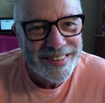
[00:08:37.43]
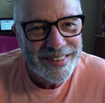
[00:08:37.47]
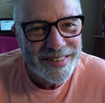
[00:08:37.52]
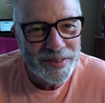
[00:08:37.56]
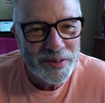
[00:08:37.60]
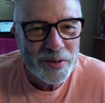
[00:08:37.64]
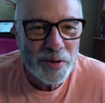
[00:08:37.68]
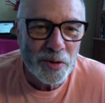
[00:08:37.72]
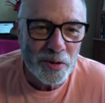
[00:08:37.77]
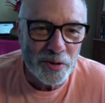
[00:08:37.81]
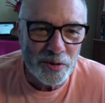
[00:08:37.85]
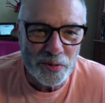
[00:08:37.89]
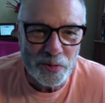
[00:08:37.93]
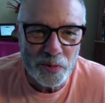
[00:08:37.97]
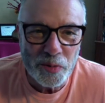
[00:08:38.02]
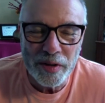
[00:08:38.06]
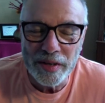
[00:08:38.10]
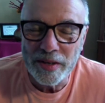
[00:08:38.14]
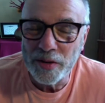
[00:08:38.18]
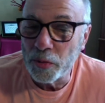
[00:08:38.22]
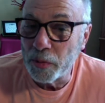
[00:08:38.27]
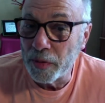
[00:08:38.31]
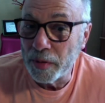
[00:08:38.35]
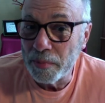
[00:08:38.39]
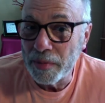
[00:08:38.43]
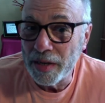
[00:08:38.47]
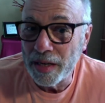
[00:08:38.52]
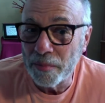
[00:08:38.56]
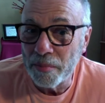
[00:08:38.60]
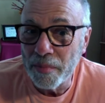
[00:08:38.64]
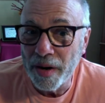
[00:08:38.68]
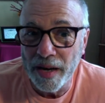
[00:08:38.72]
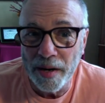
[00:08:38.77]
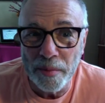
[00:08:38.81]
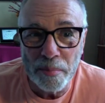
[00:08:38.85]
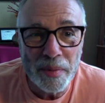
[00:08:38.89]
Of course, what do we mean
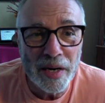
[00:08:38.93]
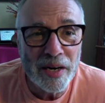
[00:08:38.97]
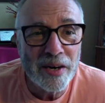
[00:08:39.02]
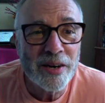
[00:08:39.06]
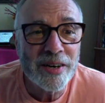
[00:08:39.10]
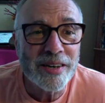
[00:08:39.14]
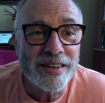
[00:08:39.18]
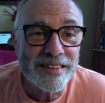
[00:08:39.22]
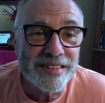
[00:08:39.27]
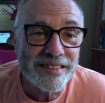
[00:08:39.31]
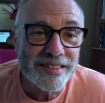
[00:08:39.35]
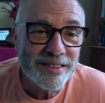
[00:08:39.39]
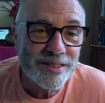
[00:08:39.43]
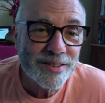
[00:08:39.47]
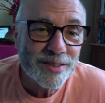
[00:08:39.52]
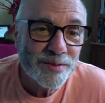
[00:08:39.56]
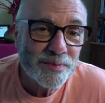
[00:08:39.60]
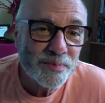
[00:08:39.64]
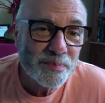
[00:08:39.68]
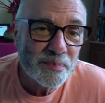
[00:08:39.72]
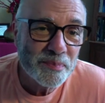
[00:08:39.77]
by Americans?